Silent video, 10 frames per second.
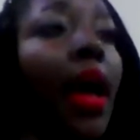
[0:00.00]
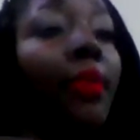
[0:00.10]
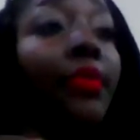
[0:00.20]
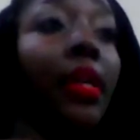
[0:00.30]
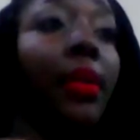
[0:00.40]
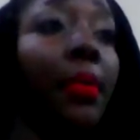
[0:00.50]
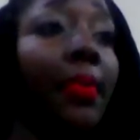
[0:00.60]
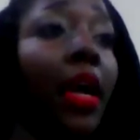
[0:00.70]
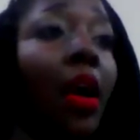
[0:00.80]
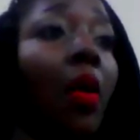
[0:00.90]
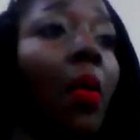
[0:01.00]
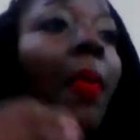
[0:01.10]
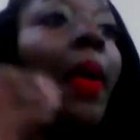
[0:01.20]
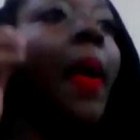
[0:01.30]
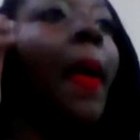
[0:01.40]
I was gonna be back
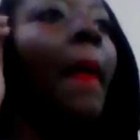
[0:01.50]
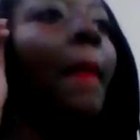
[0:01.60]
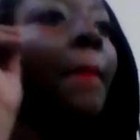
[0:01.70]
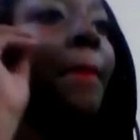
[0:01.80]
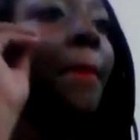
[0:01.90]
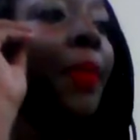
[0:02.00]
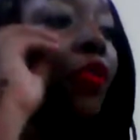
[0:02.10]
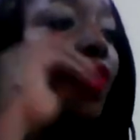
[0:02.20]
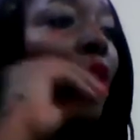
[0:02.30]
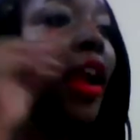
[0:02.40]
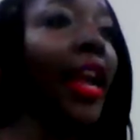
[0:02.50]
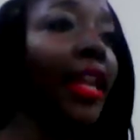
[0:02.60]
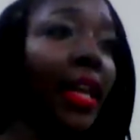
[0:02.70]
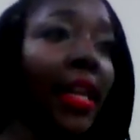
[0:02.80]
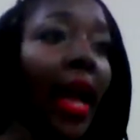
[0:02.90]
home before 8
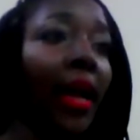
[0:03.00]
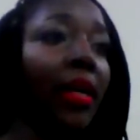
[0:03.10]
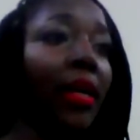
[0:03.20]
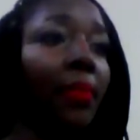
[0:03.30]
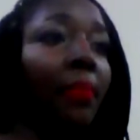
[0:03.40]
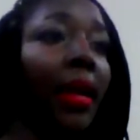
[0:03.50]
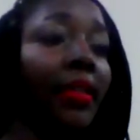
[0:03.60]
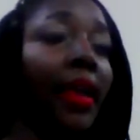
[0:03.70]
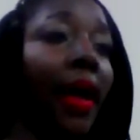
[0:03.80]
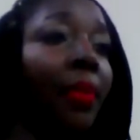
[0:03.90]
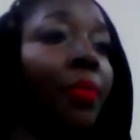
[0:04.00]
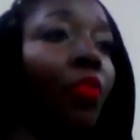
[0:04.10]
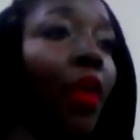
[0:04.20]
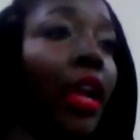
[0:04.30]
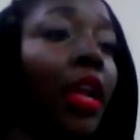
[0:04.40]
o'clock my time,
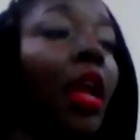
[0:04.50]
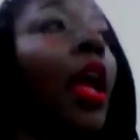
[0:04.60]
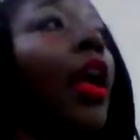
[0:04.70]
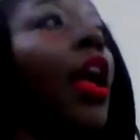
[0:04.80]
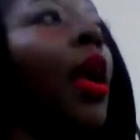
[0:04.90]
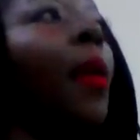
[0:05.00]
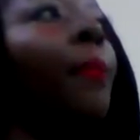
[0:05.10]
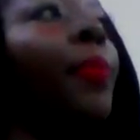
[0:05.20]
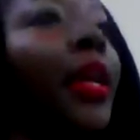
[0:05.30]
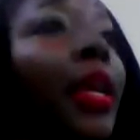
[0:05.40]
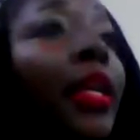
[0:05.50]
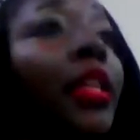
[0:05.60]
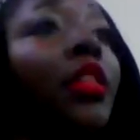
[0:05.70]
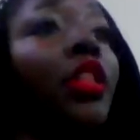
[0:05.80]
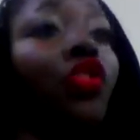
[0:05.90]
right?
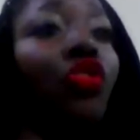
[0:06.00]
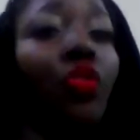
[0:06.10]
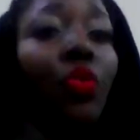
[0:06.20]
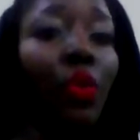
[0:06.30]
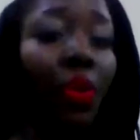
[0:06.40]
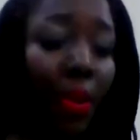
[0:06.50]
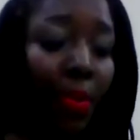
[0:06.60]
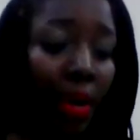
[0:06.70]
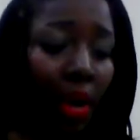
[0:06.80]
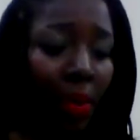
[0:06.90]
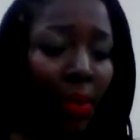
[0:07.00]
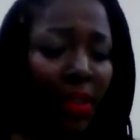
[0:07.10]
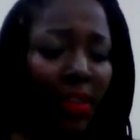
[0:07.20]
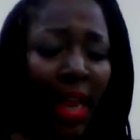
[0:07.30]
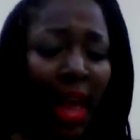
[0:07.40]
But the tour we went on, we
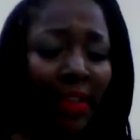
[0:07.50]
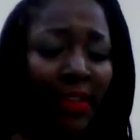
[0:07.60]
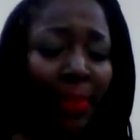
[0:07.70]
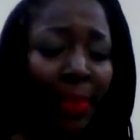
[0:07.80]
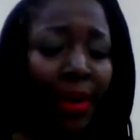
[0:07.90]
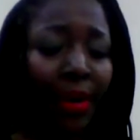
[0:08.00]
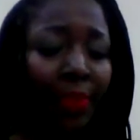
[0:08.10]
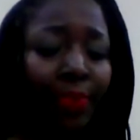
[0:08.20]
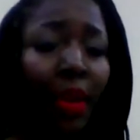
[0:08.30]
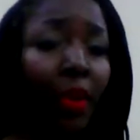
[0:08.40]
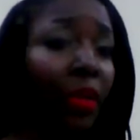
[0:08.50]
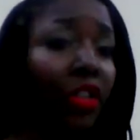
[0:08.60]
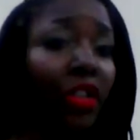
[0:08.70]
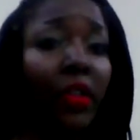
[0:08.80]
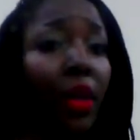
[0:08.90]
went to the House of Mirror, which
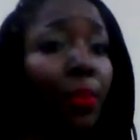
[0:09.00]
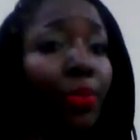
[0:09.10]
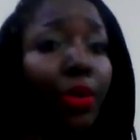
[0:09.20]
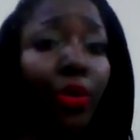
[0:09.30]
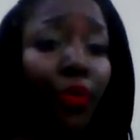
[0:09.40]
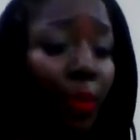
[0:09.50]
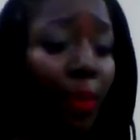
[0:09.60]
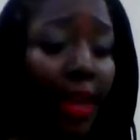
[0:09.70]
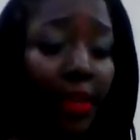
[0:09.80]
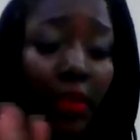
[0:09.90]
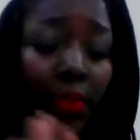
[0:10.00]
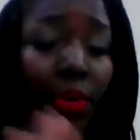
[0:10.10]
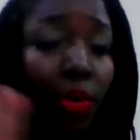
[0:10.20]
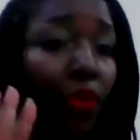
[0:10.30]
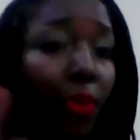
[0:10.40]
is a beautiful place.
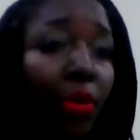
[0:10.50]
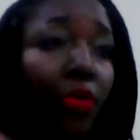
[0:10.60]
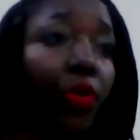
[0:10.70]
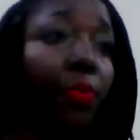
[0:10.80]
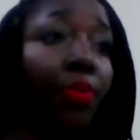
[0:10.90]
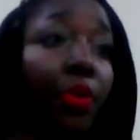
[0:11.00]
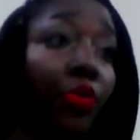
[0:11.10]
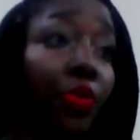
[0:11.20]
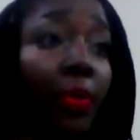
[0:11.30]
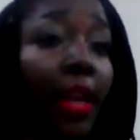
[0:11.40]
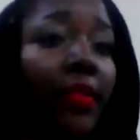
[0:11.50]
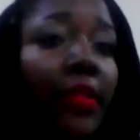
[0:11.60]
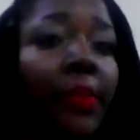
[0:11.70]
Beautiful, beautiful, beautiful place.